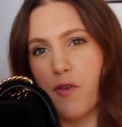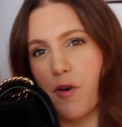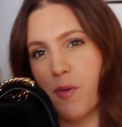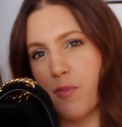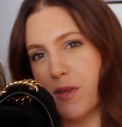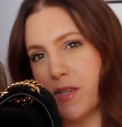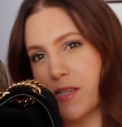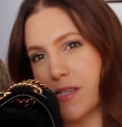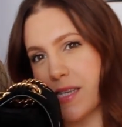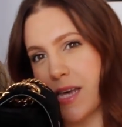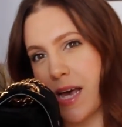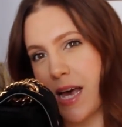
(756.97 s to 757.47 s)

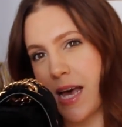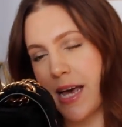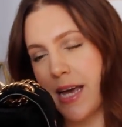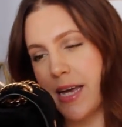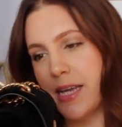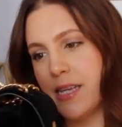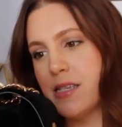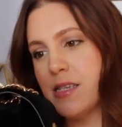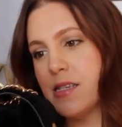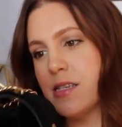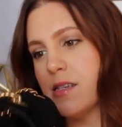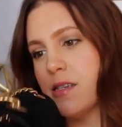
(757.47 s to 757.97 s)
from the
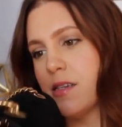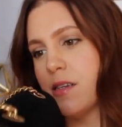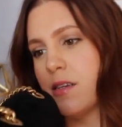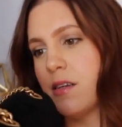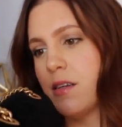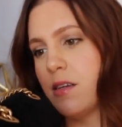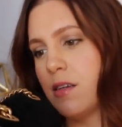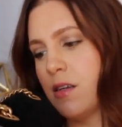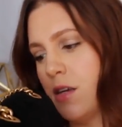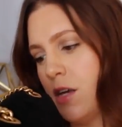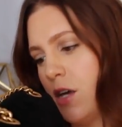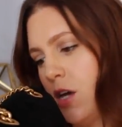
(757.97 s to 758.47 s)
sides,
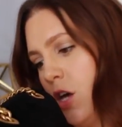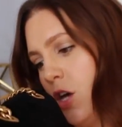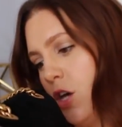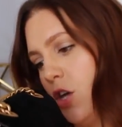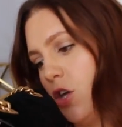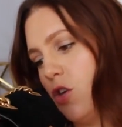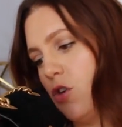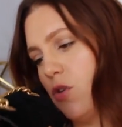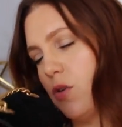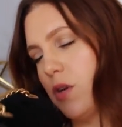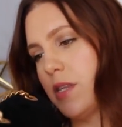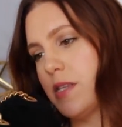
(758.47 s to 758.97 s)

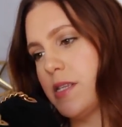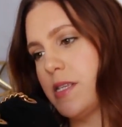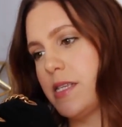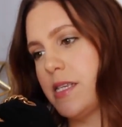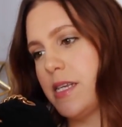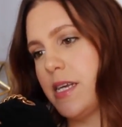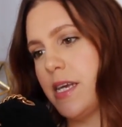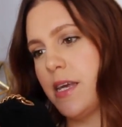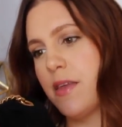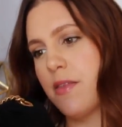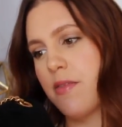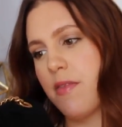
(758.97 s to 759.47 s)
you can
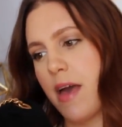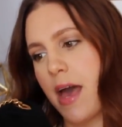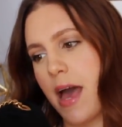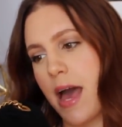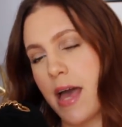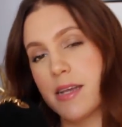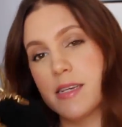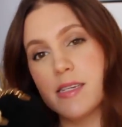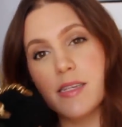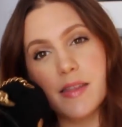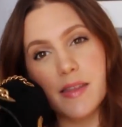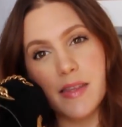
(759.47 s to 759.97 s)
see
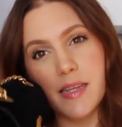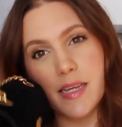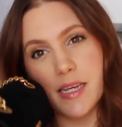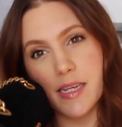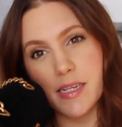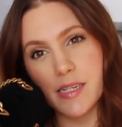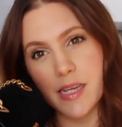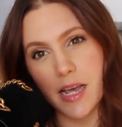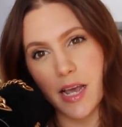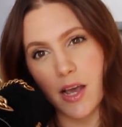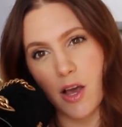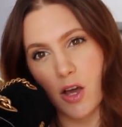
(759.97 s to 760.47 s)
that
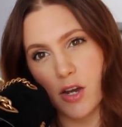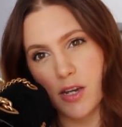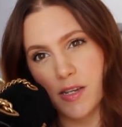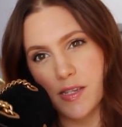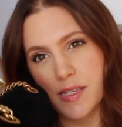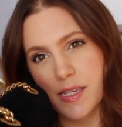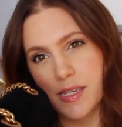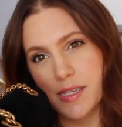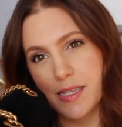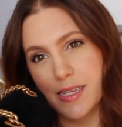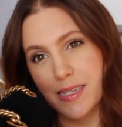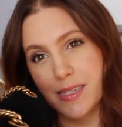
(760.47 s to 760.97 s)
the
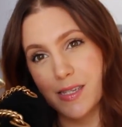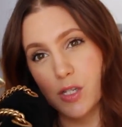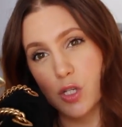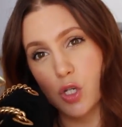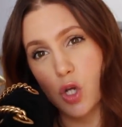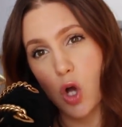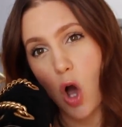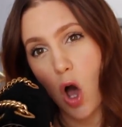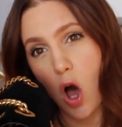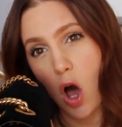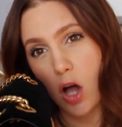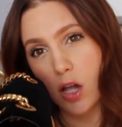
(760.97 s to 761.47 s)
Dionysus is
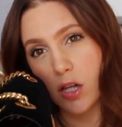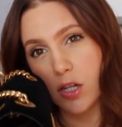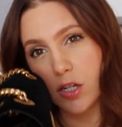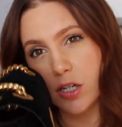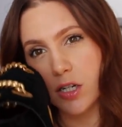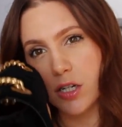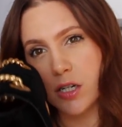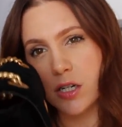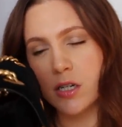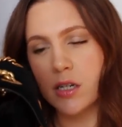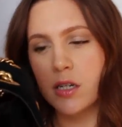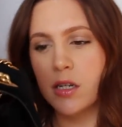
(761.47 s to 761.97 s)

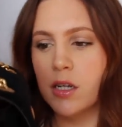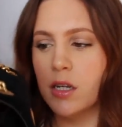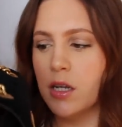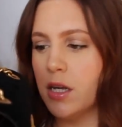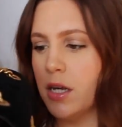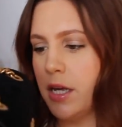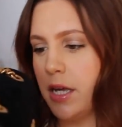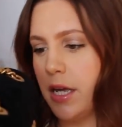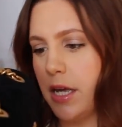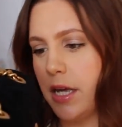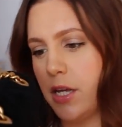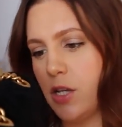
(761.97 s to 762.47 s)
taller.
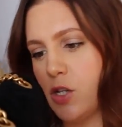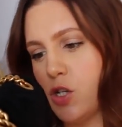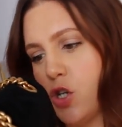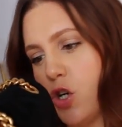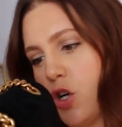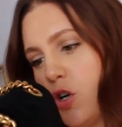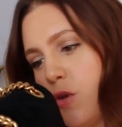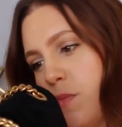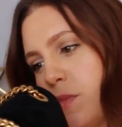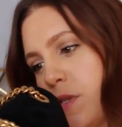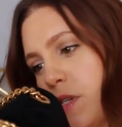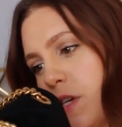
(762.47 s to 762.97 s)
In
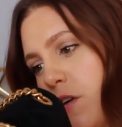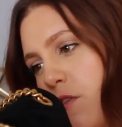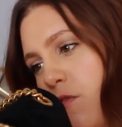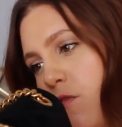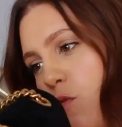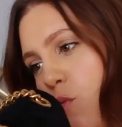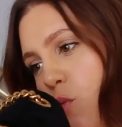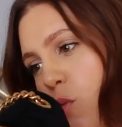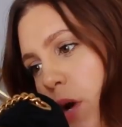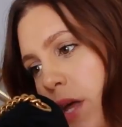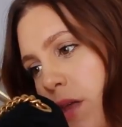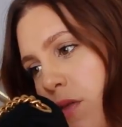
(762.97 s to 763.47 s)
terms
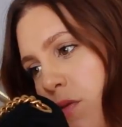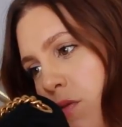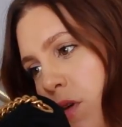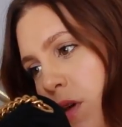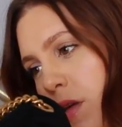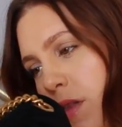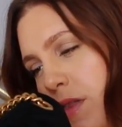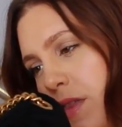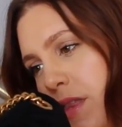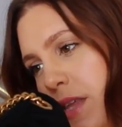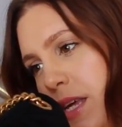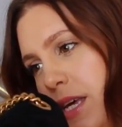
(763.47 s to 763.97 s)
of
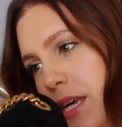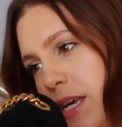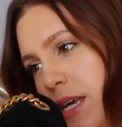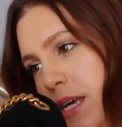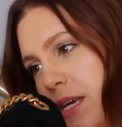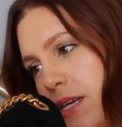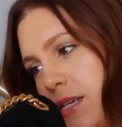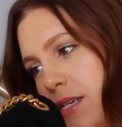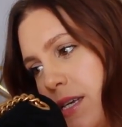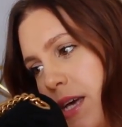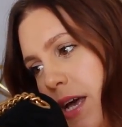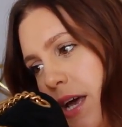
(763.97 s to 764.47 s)
width,
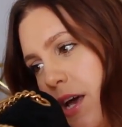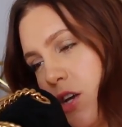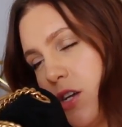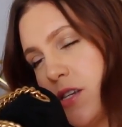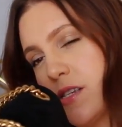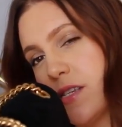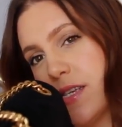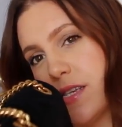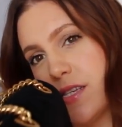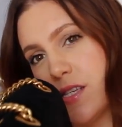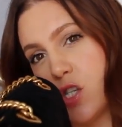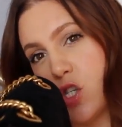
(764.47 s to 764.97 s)
the
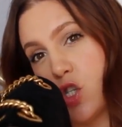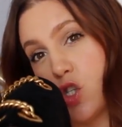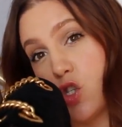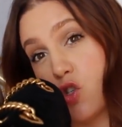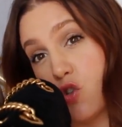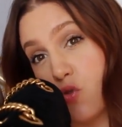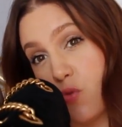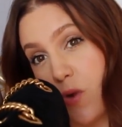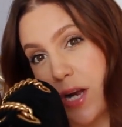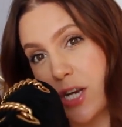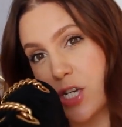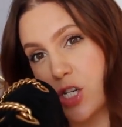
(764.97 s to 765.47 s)
Dionysus
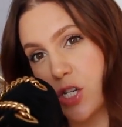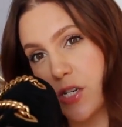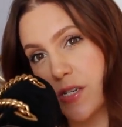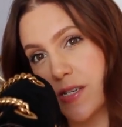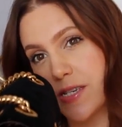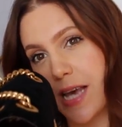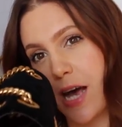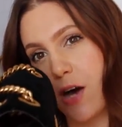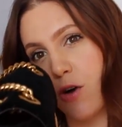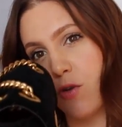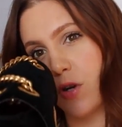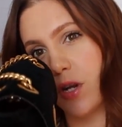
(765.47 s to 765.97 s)

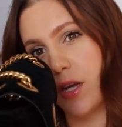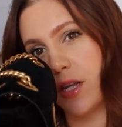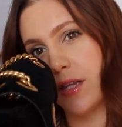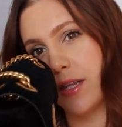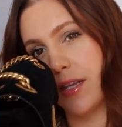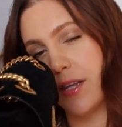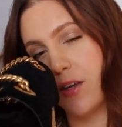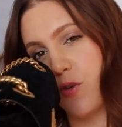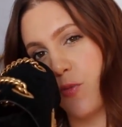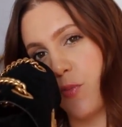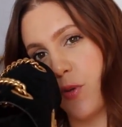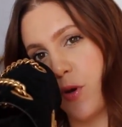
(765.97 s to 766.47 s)
stretches out a
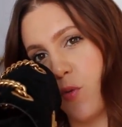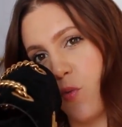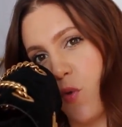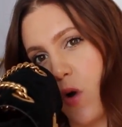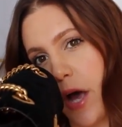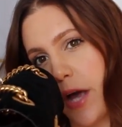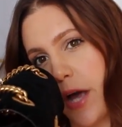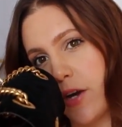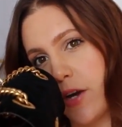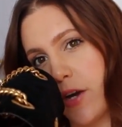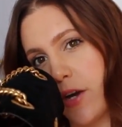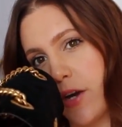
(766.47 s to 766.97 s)
little bit
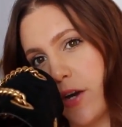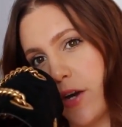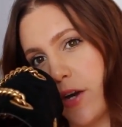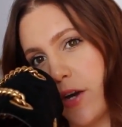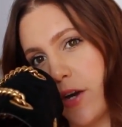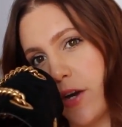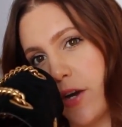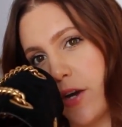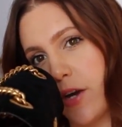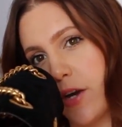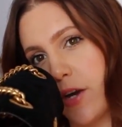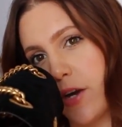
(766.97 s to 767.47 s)
wider. Hey guys,
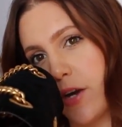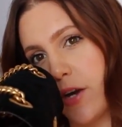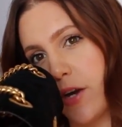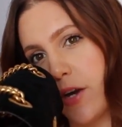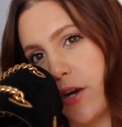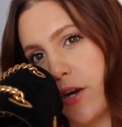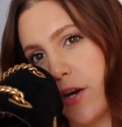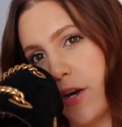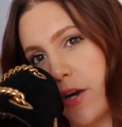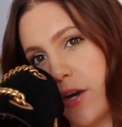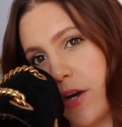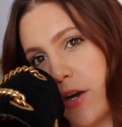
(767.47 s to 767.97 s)
today I'm coming
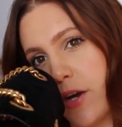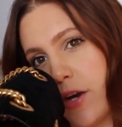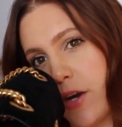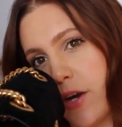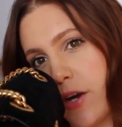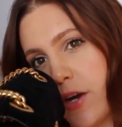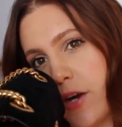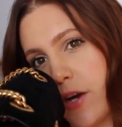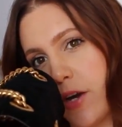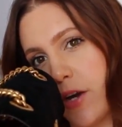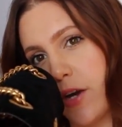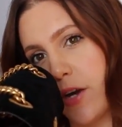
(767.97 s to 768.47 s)
at you with a
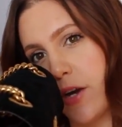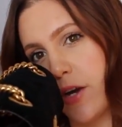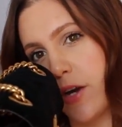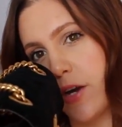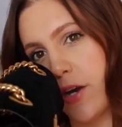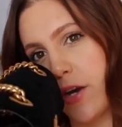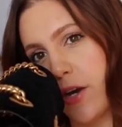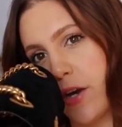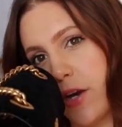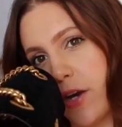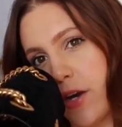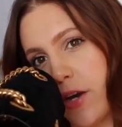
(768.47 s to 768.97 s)
video that
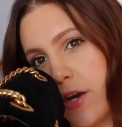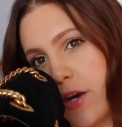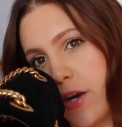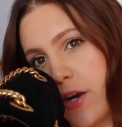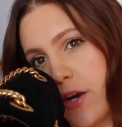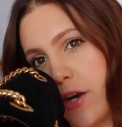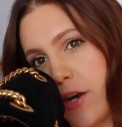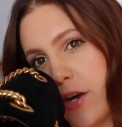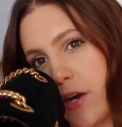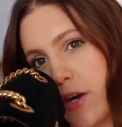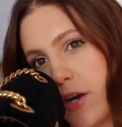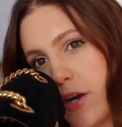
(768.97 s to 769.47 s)
I think
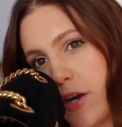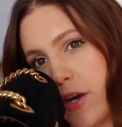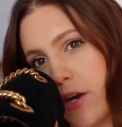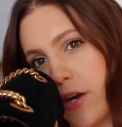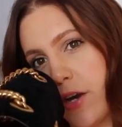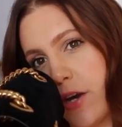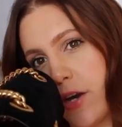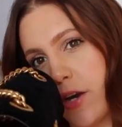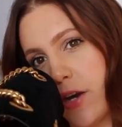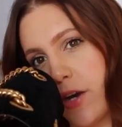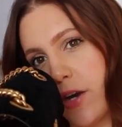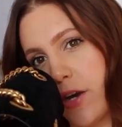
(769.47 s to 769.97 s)
will be
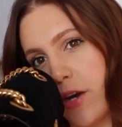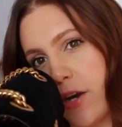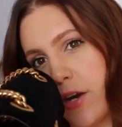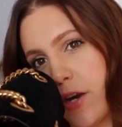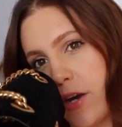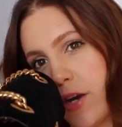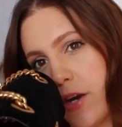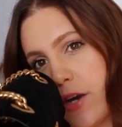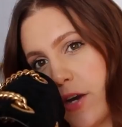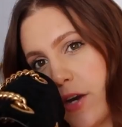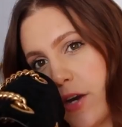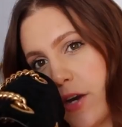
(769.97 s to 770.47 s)
very
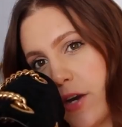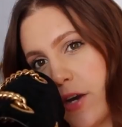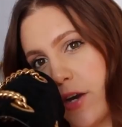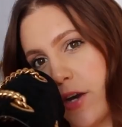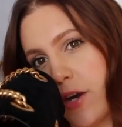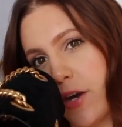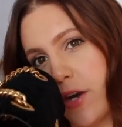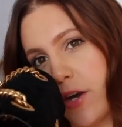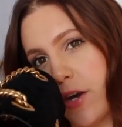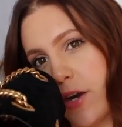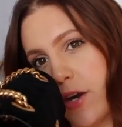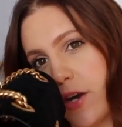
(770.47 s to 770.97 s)
useful because I've
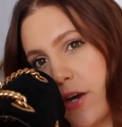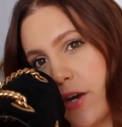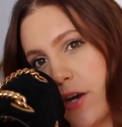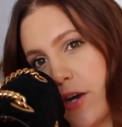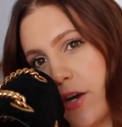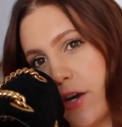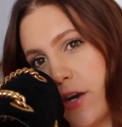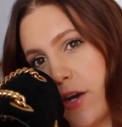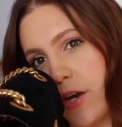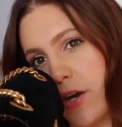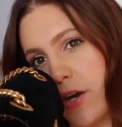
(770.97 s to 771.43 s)
been getting